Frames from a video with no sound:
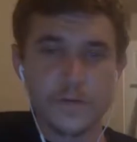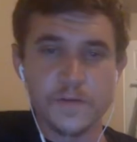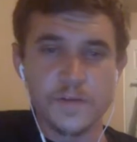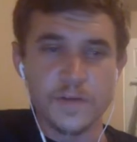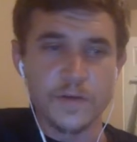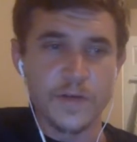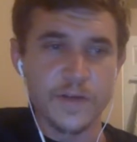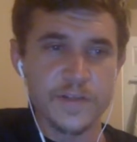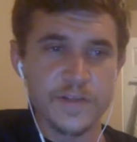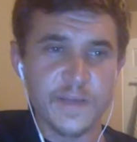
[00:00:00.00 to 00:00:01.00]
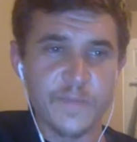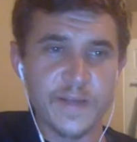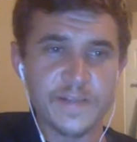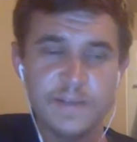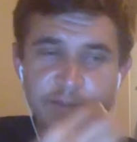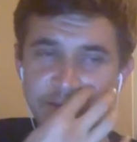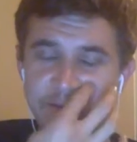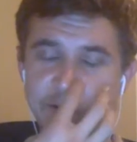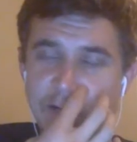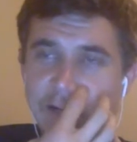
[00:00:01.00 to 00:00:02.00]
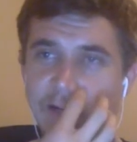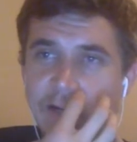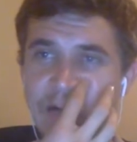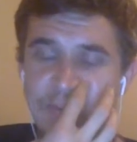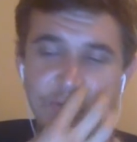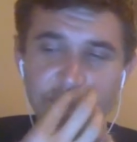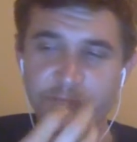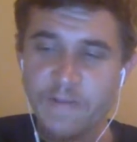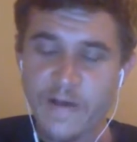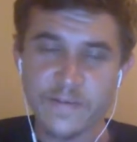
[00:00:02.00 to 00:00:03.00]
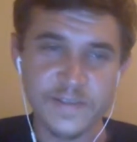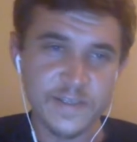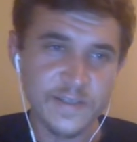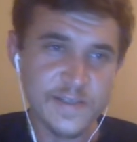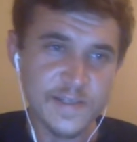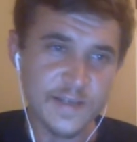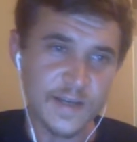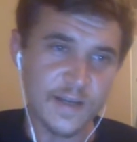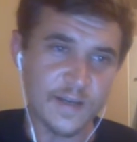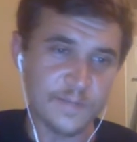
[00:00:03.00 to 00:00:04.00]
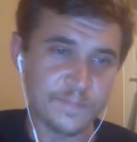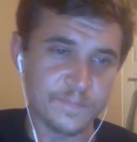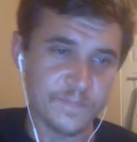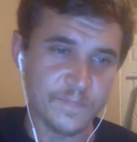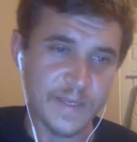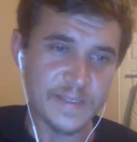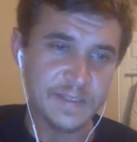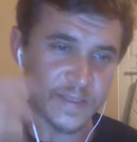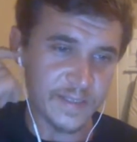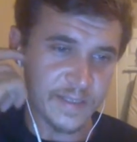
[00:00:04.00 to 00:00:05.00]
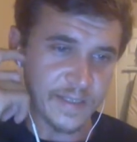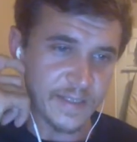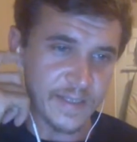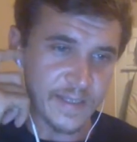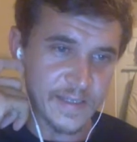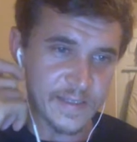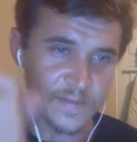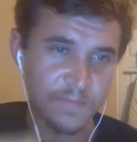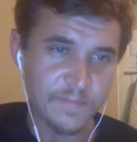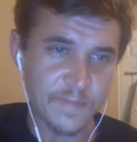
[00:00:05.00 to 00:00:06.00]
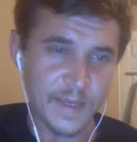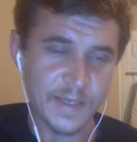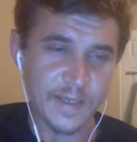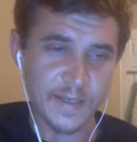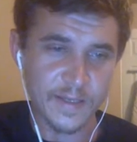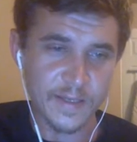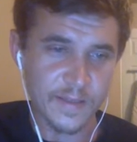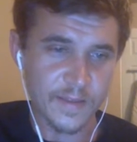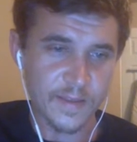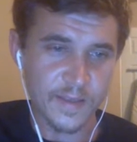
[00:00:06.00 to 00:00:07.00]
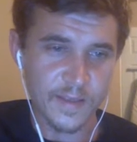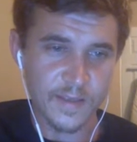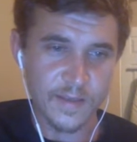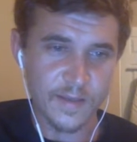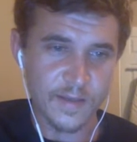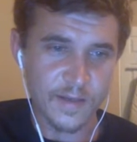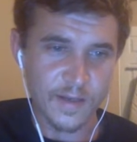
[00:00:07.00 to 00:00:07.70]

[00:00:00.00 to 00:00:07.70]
So here Sam makes another couple of fallacies. Basically, he's making the